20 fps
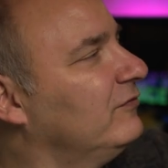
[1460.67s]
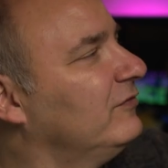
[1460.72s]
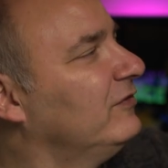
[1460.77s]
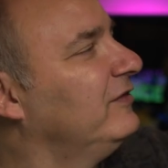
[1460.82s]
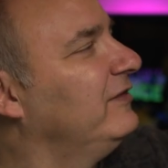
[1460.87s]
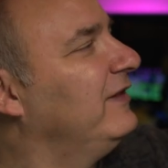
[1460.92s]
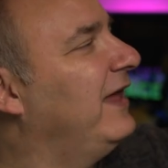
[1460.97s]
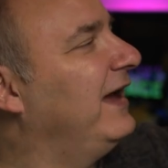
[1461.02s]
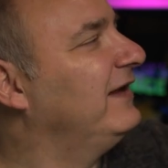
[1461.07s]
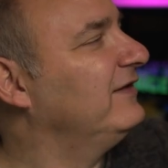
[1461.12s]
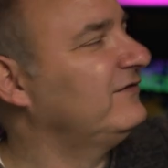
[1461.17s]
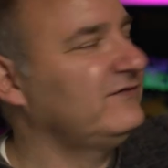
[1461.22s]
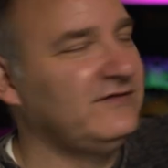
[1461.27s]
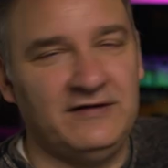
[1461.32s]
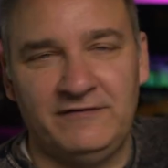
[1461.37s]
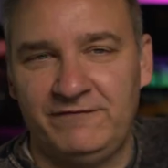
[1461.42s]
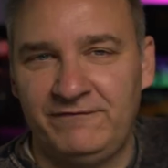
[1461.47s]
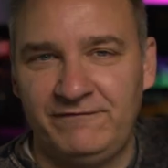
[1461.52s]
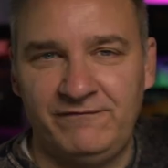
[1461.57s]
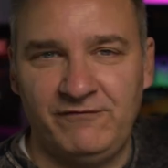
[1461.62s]

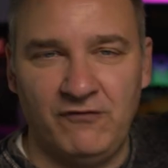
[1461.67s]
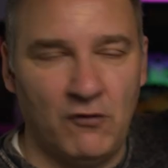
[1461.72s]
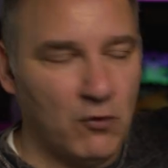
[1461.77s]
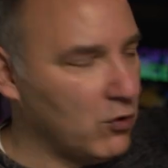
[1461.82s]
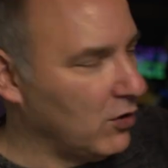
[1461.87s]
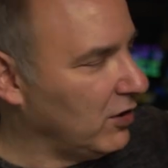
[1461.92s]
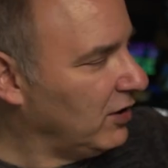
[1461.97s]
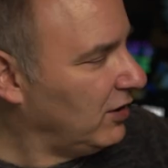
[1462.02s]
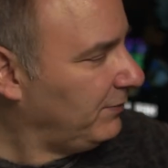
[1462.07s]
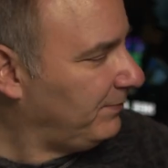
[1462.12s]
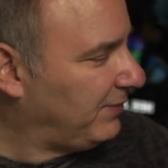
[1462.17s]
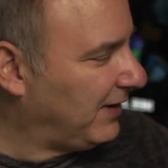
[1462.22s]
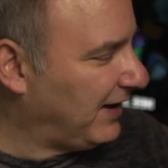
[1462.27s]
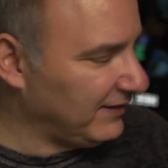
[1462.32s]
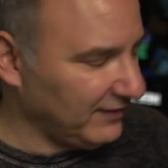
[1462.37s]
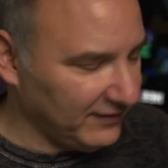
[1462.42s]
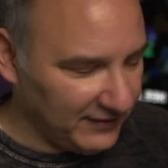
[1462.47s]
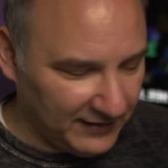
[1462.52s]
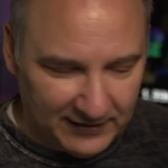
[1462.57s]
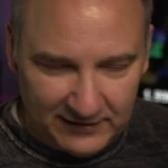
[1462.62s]
Legacy 4 by
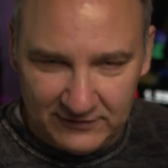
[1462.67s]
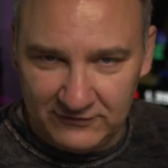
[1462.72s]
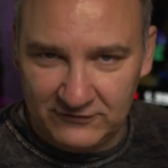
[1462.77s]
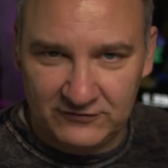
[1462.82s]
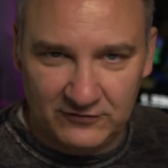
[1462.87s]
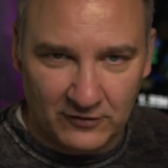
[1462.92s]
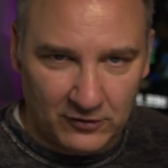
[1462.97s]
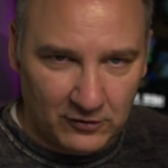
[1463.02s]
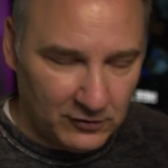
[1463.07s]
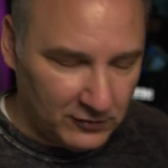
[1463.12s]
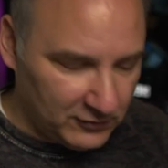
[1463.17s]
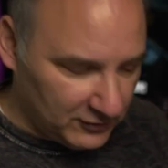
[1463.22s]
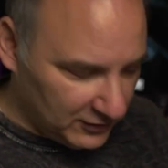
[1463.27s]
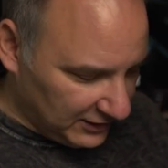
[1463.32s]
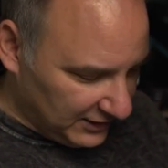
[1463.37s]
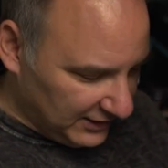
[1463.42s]
Linsoul.